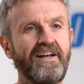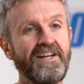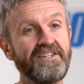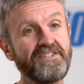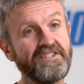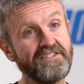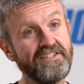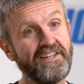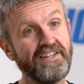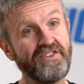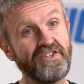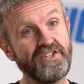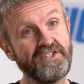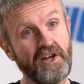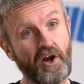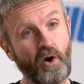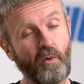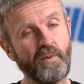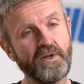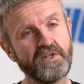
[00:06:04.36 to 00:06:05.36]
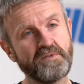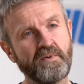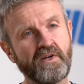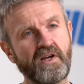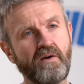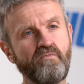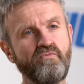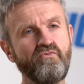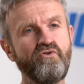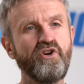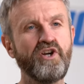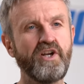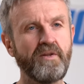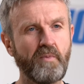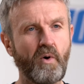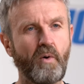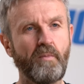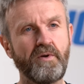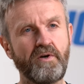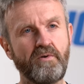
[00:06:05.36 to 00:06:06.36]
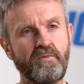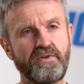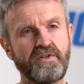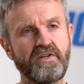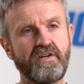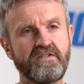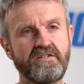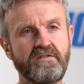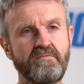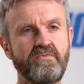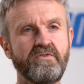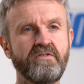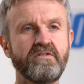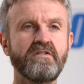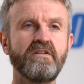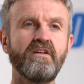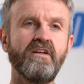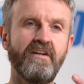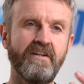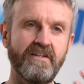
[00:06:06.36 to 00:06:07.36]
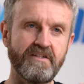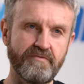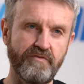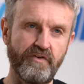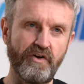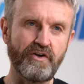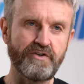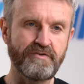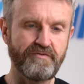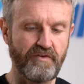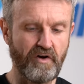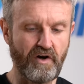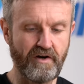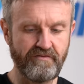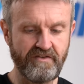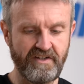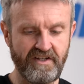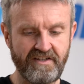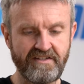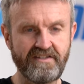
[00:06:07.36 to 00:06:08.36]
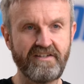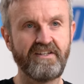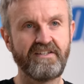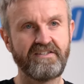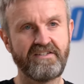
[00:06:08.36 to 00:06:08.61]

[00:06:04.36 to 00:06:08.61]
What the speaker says: As I said, this helmet's become really popular with customers in its first 5 years in